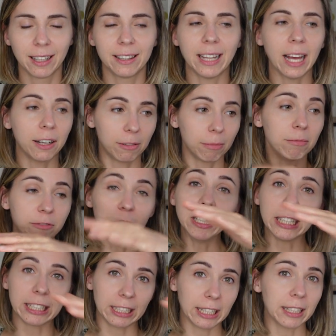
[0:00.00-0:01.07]
That
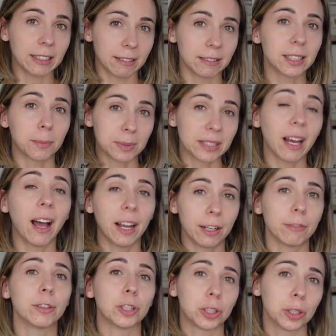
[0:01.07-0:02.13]
feeling can
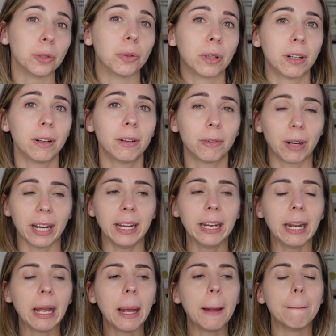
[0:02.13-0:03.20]
subside for sure,
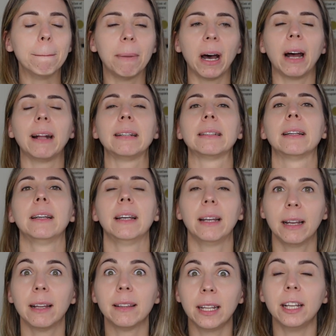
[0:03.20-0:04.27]
right? But
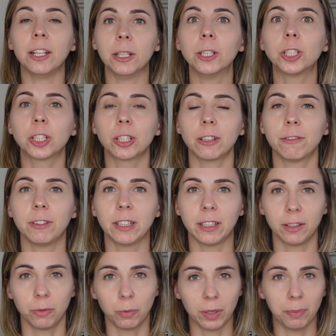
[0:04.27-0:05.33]
the initial
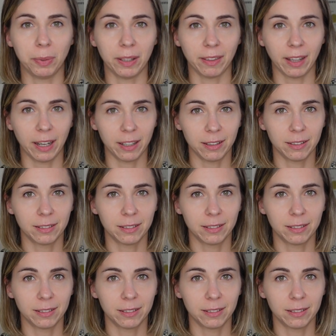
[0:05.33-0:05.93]
feeling will be there.